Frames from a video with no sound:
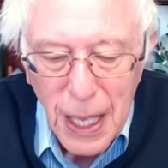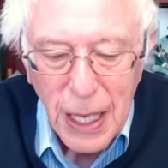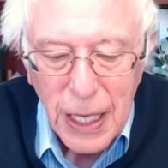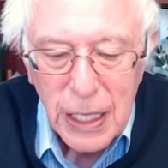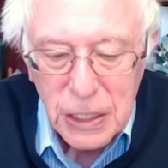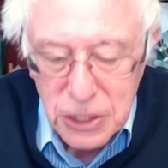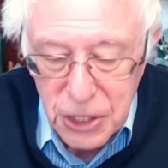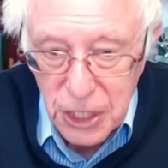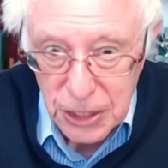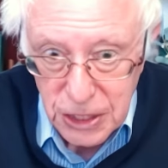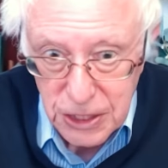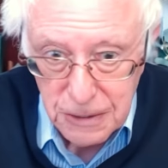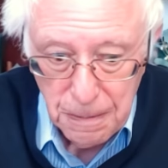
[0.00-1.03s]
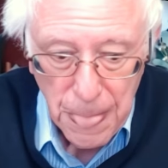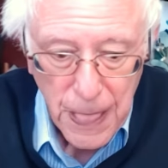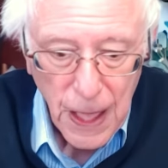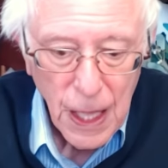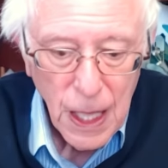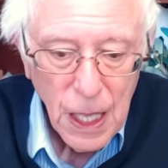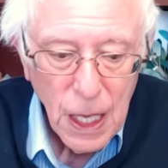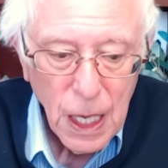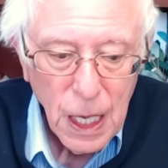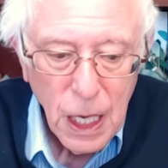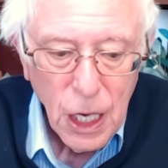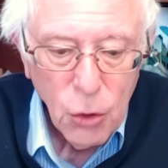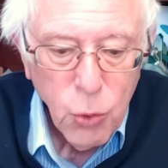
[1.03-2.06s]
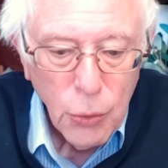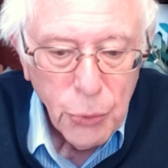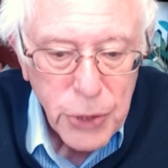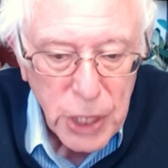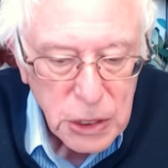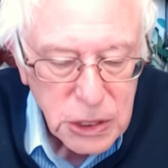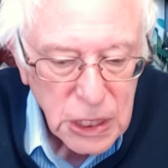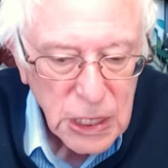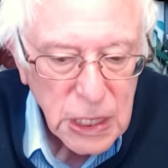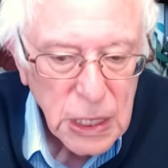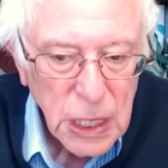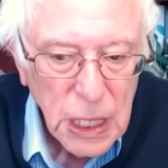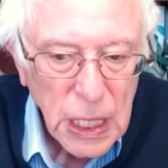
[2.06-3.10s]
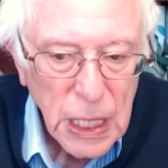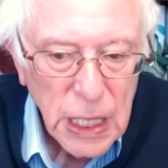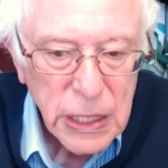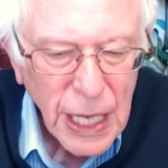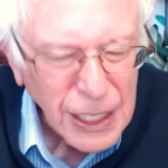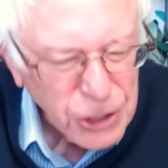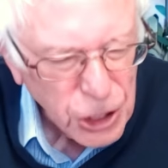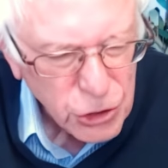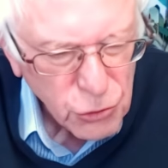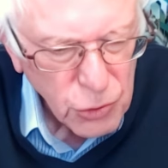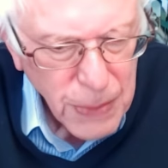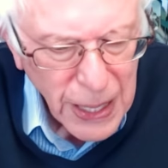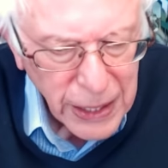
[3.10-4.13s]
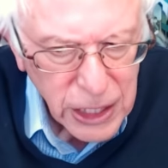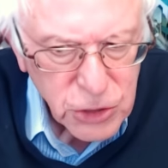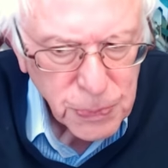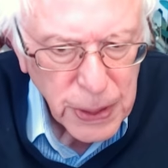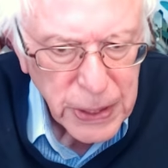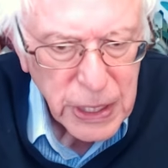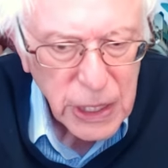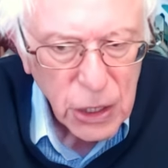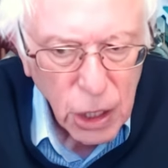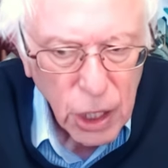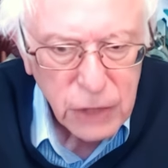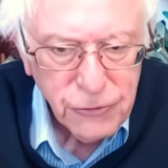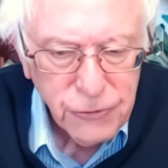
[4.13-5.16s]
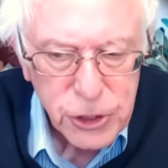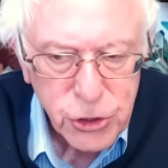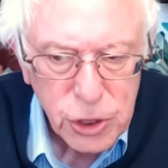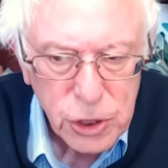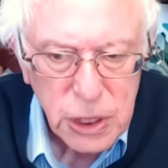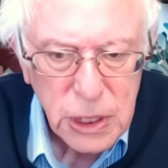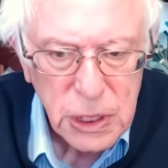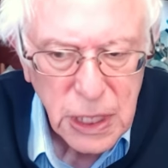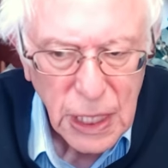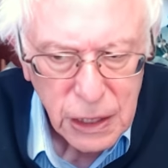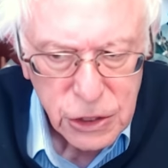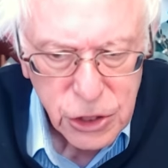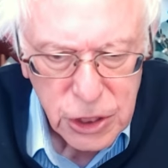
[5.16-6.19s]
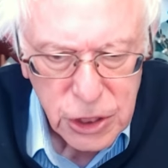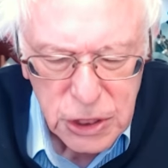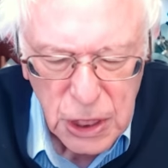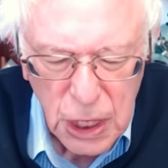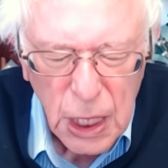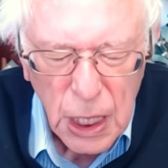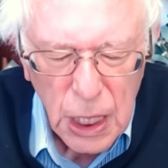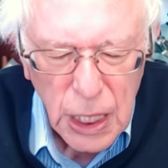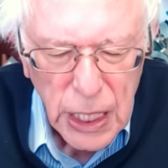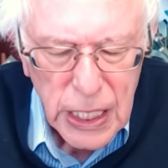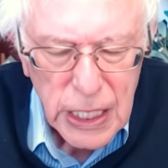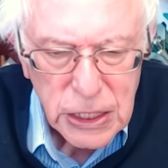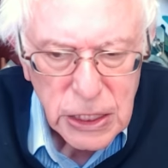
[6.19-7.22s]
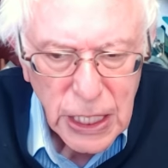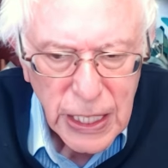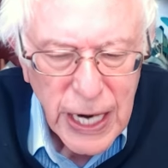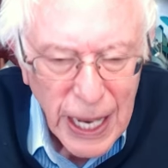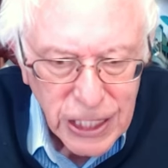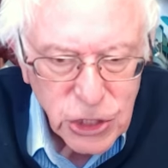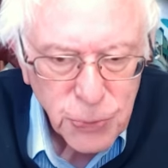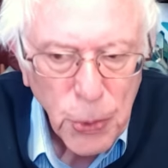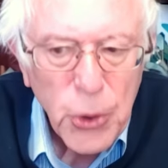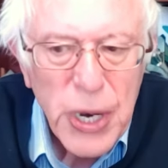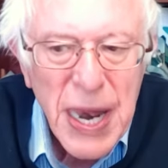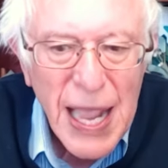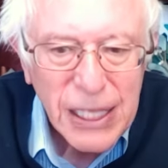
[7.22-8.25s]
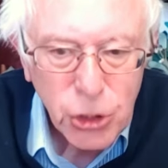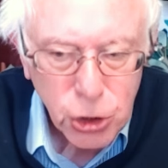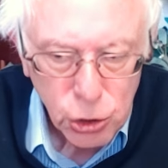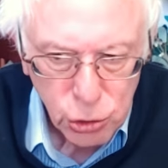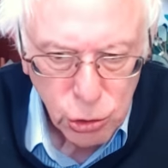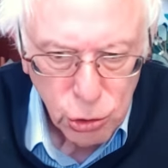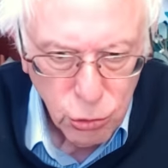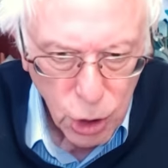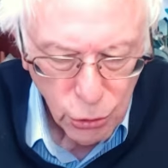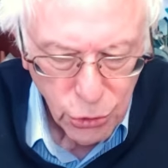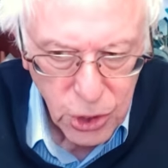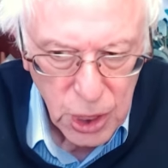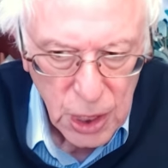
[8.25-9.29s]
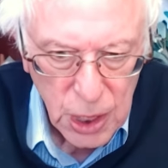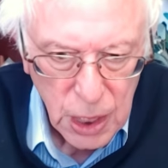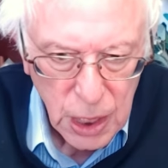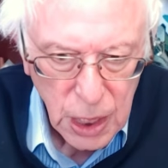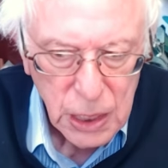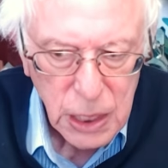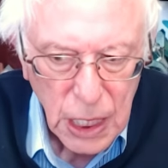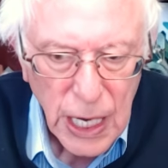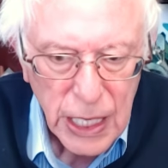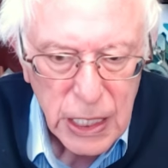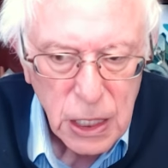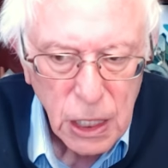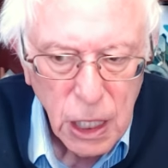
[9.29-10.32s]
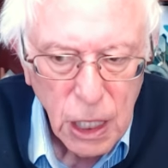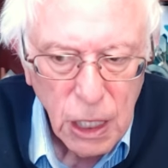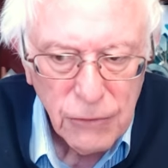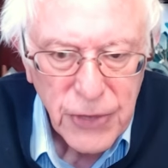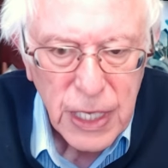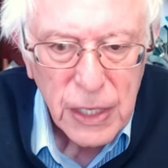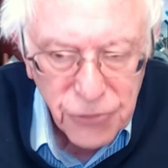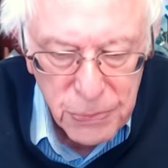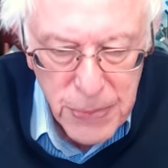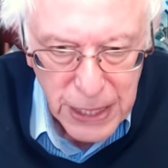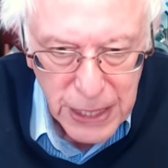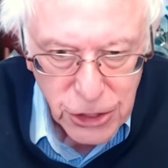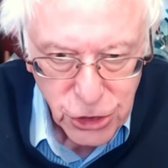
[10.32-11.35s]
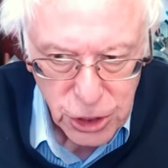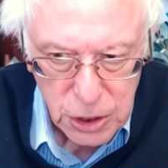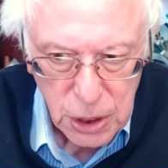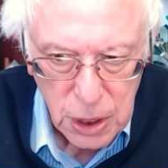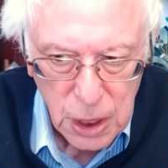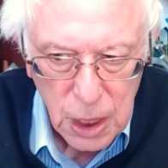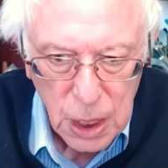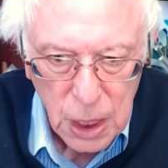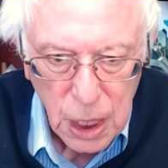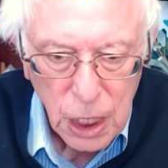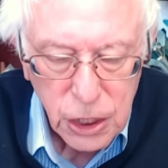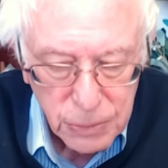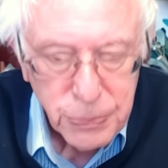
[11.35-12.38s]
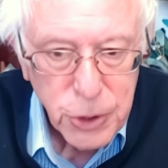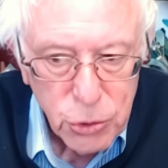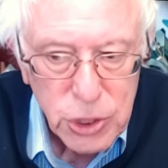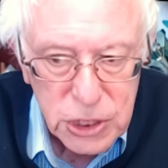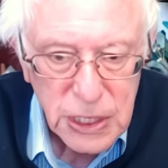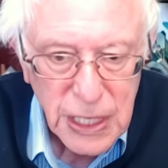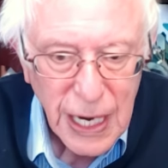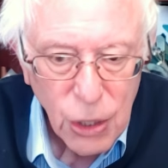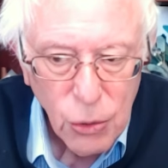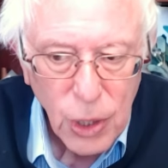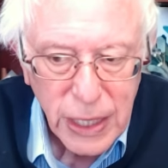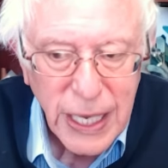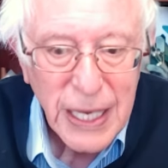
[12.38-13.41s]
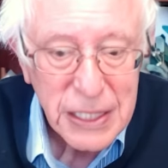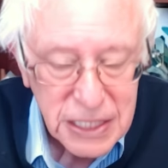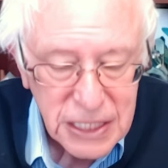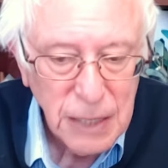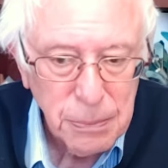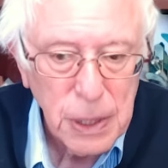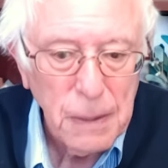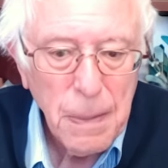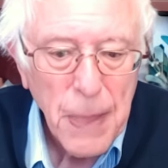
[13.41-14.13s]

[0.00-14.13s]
is this. What we are seeing in not just robotics, but in artificial intelligence is an exponential growth in the kind of information computers now can assemble.